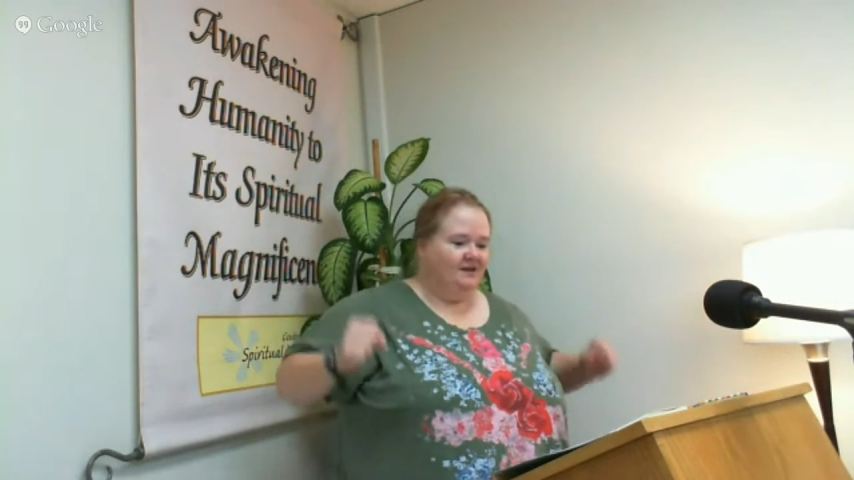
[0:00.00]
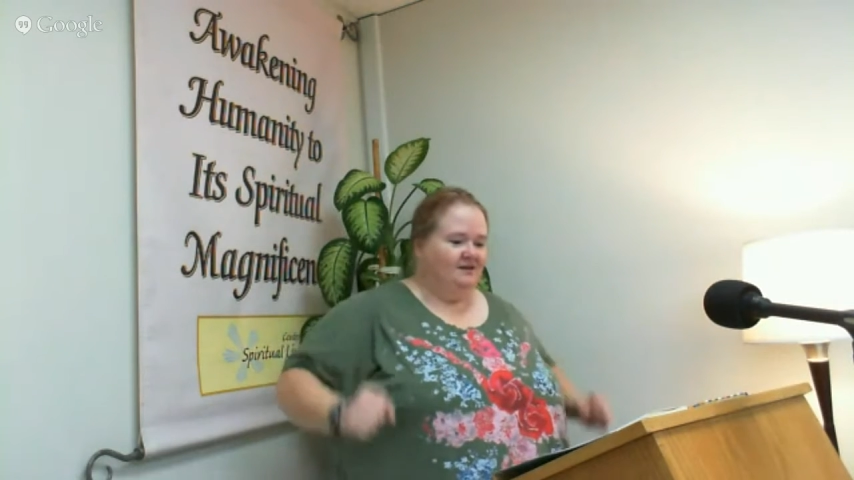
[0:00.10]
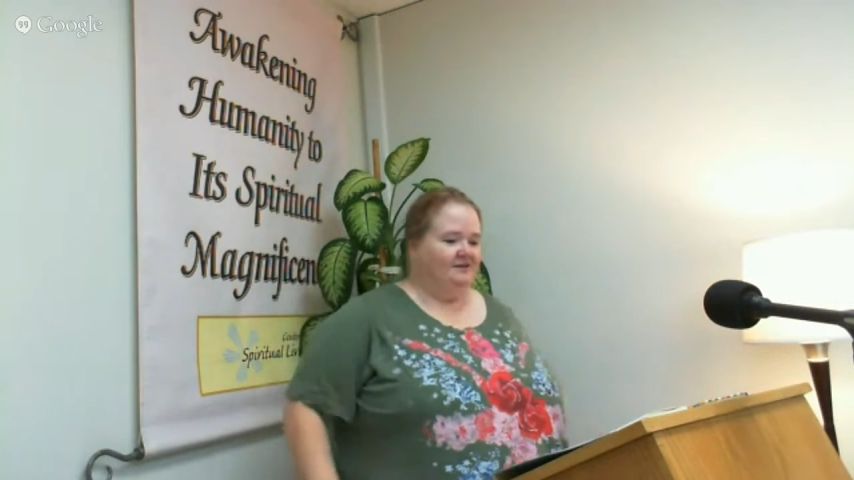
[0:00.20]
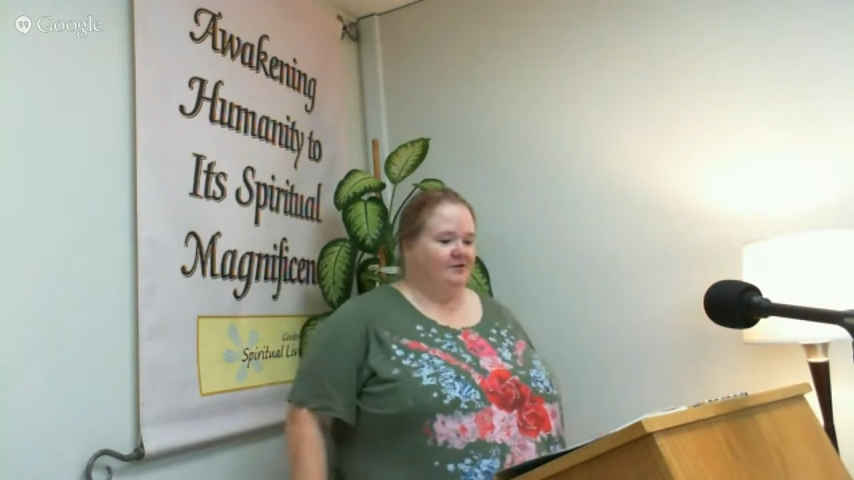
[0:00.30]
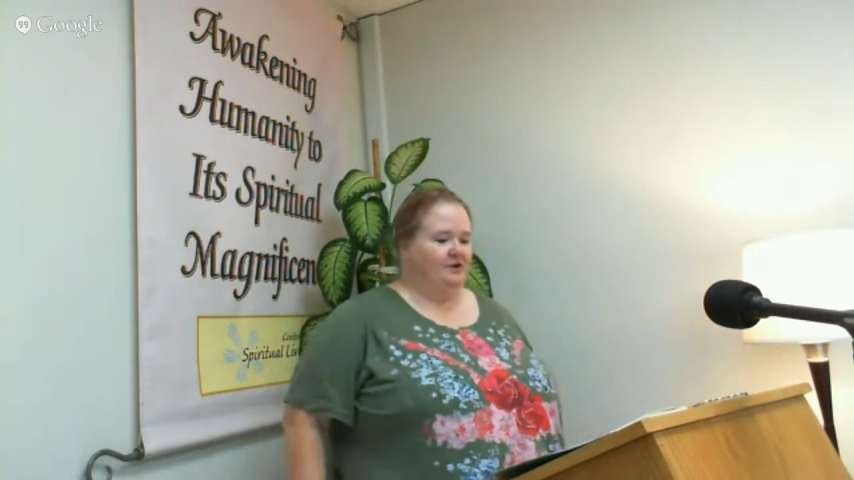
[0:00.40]

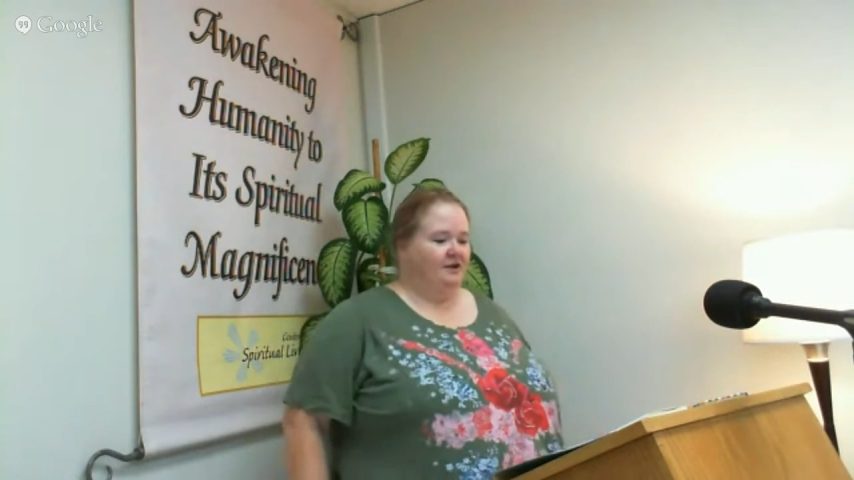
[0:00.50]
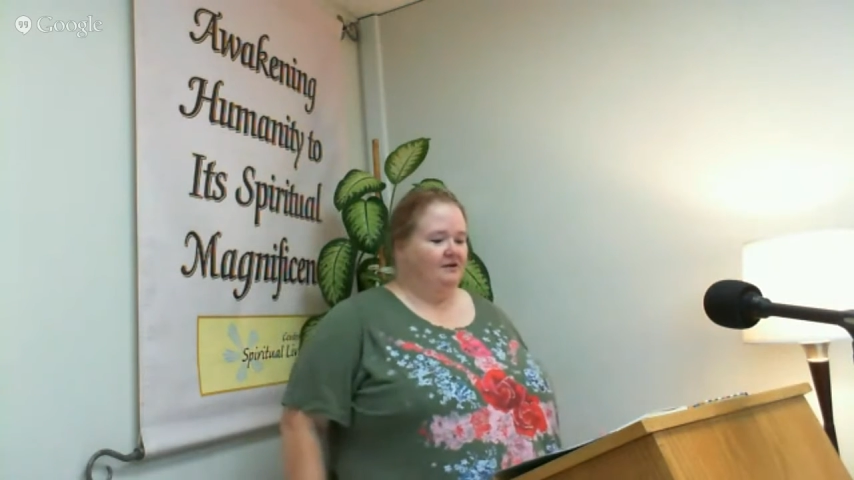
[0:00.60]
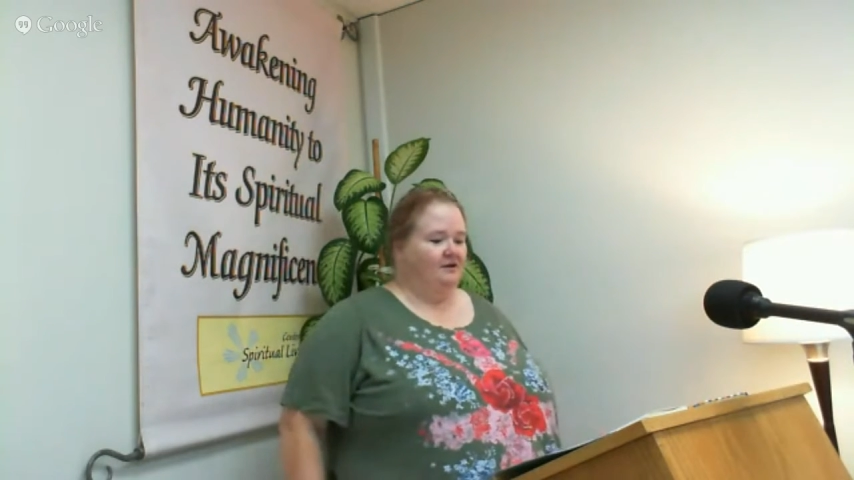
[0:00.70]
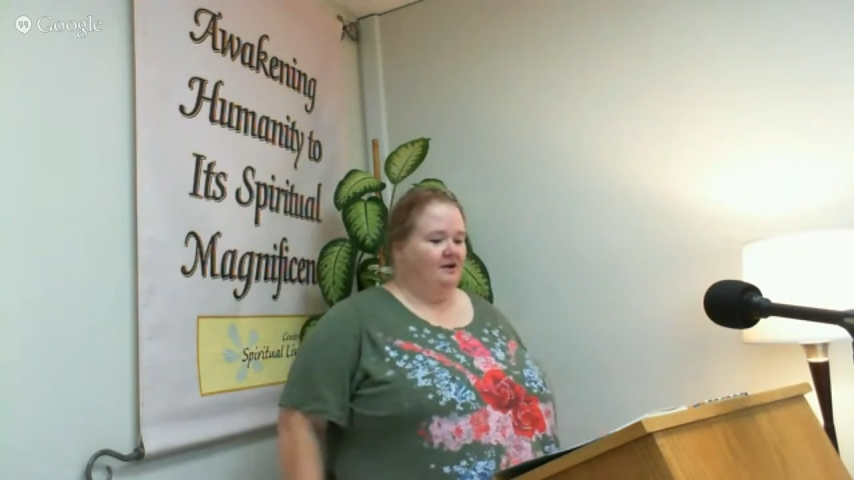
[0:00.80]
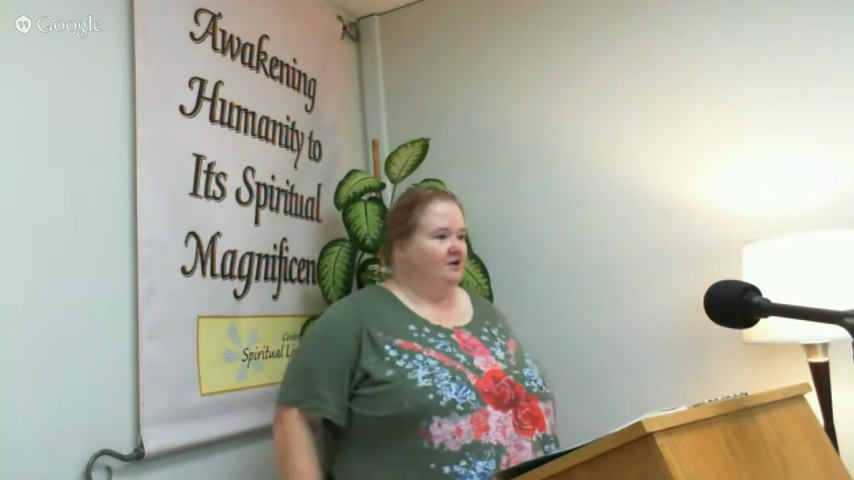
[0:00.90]
9:30.
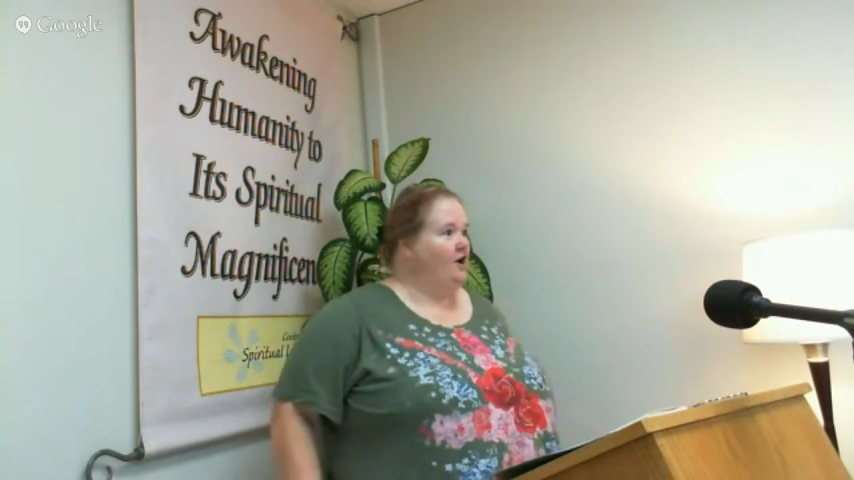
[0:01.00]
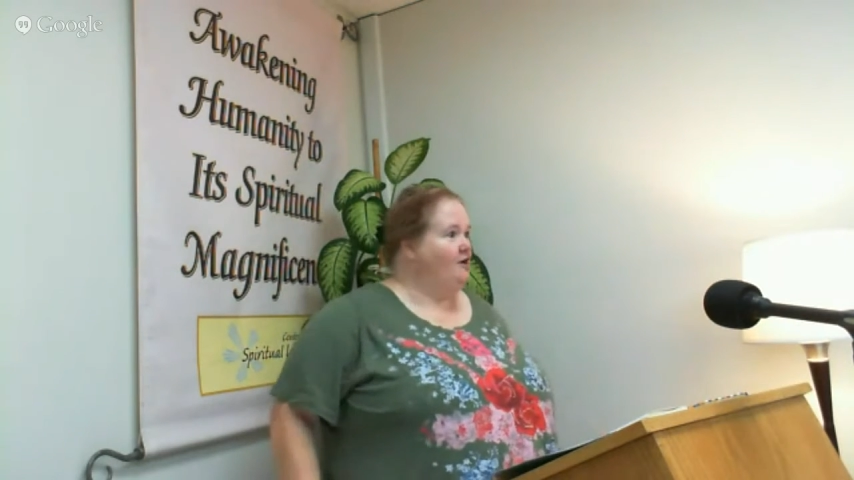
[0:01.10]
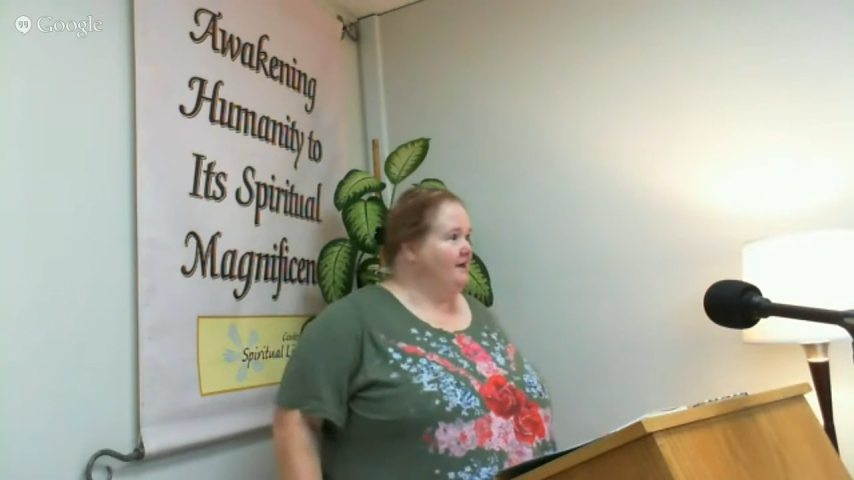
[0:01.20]
Car